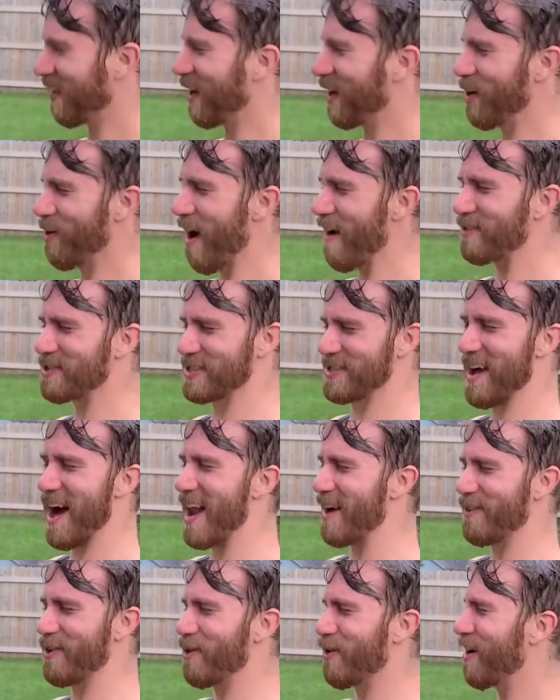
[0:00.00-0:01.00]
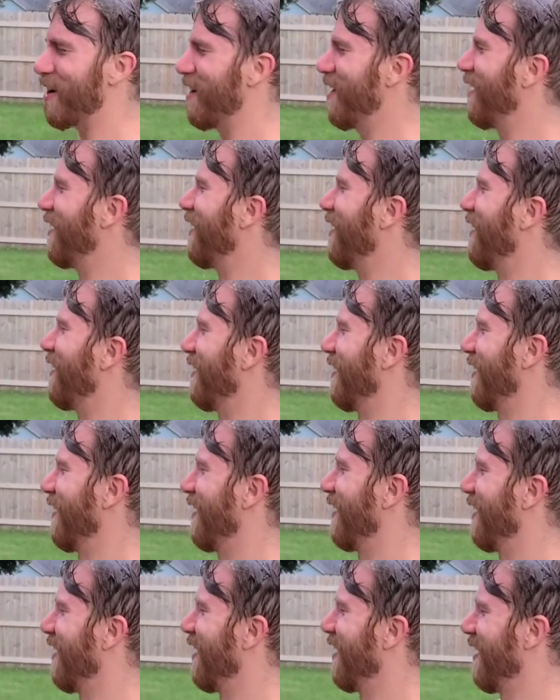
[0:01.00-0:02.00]
that's not everywhere.
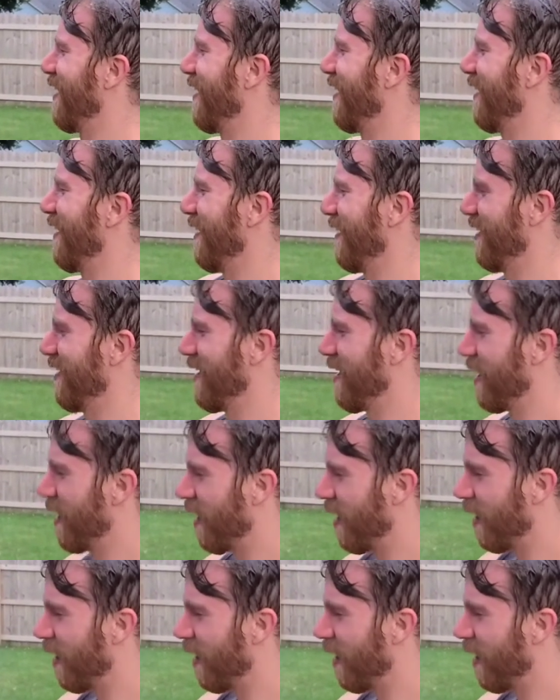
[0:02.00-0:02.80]
Just a little.